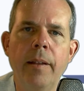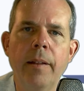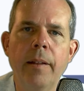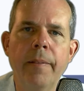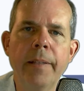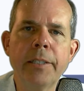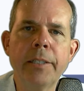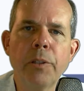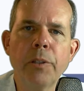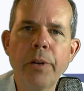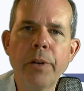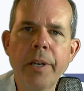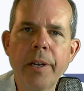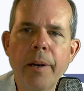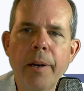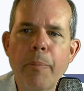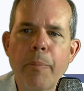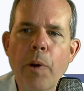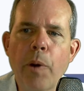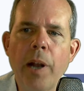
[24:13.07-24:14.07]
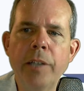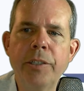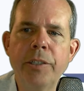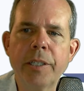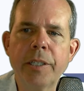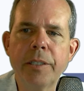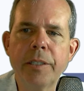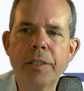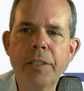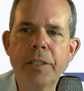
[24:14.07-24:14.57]
Let's look at our
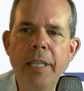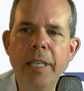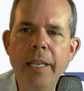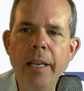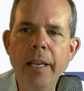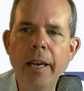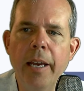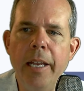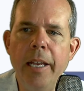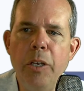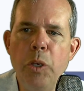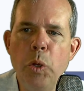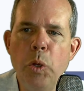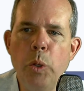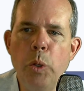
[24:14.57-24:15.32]
project to see a new